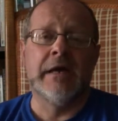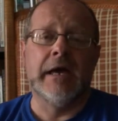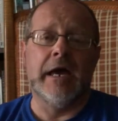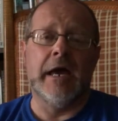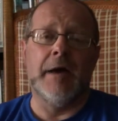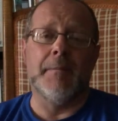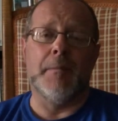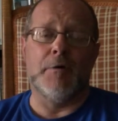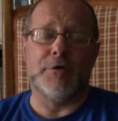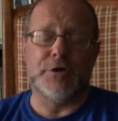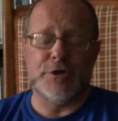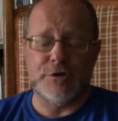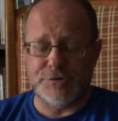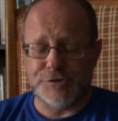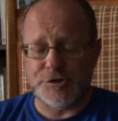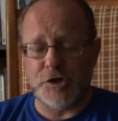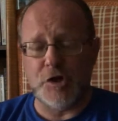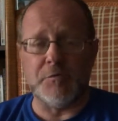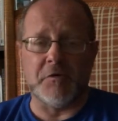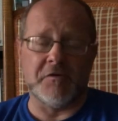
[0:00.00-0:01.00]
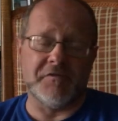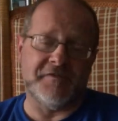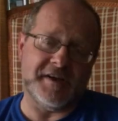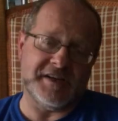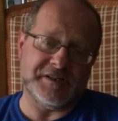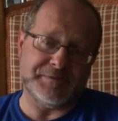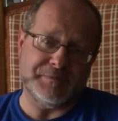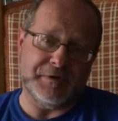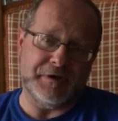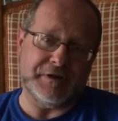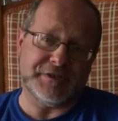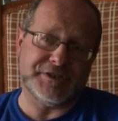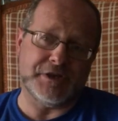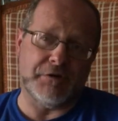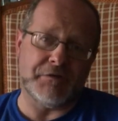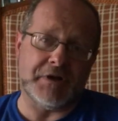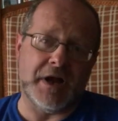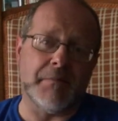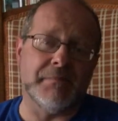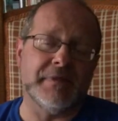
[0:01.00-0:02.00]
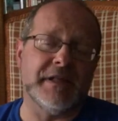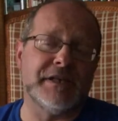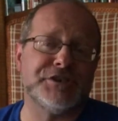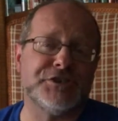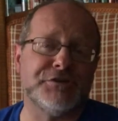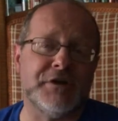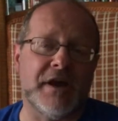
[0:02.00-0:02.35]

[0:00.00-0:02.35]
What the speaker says: On YouTube or Facebook. So God bless you.